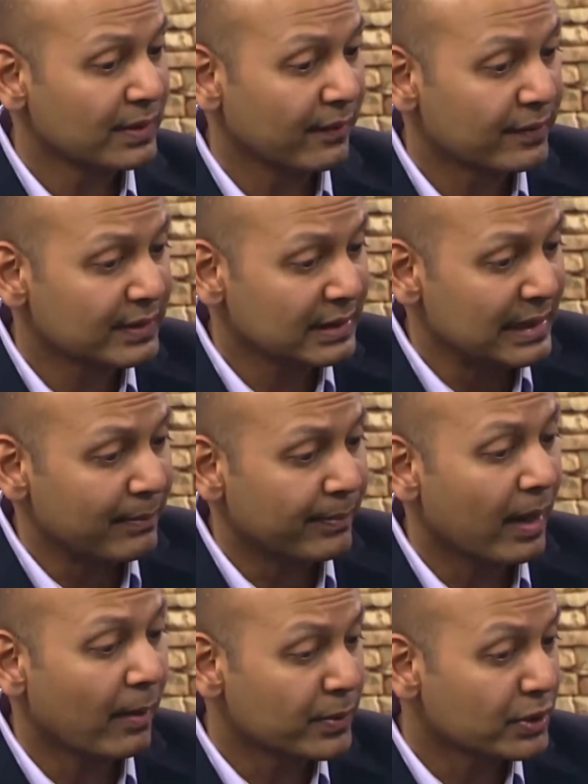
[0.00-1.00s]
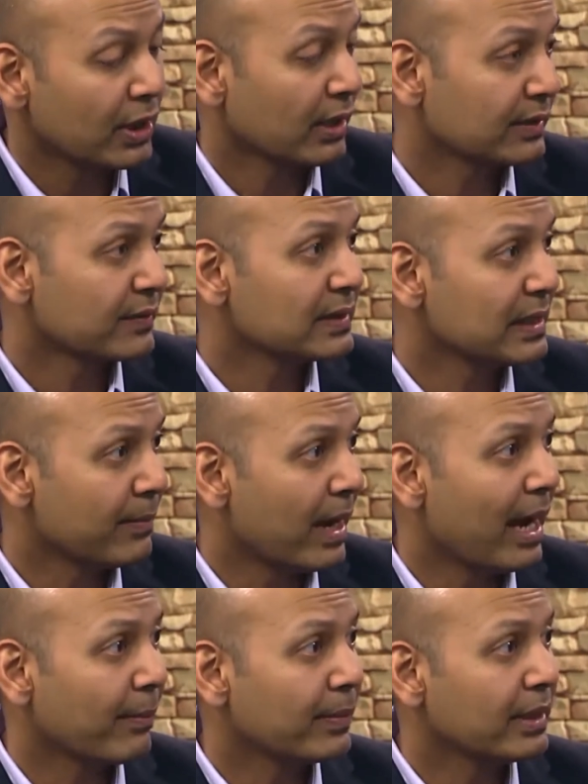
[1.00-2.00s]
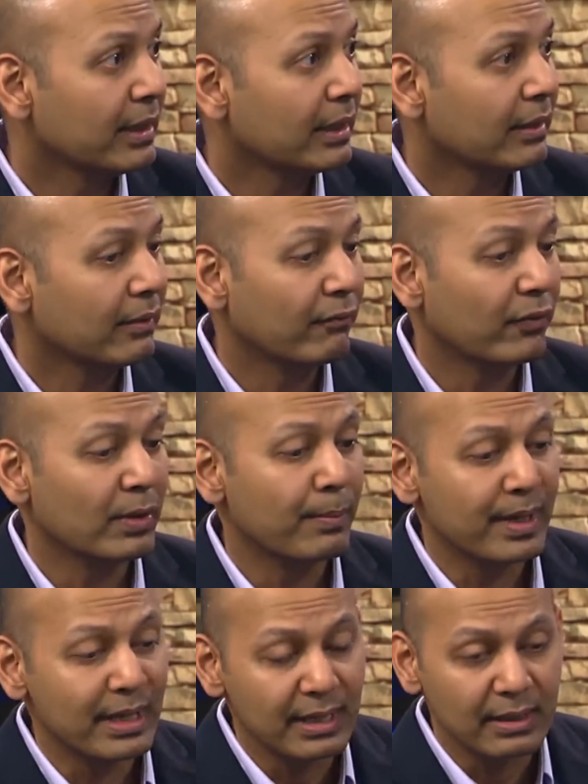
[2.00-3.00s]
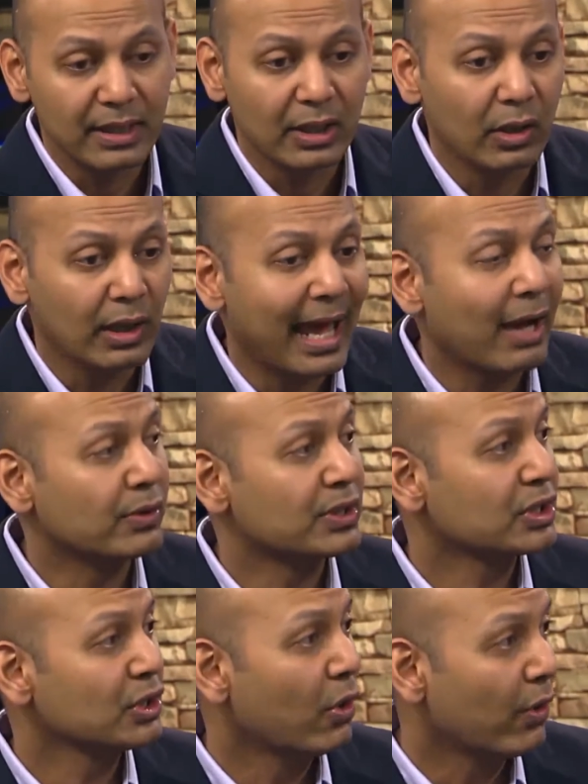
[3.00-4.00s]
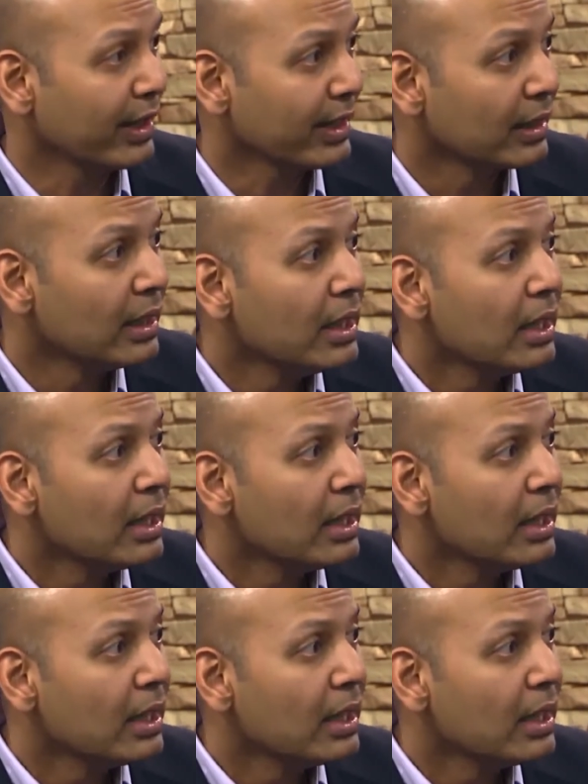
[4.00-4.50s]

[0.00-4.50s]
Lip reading: of obstructive sleep apnea would be, loud snoring.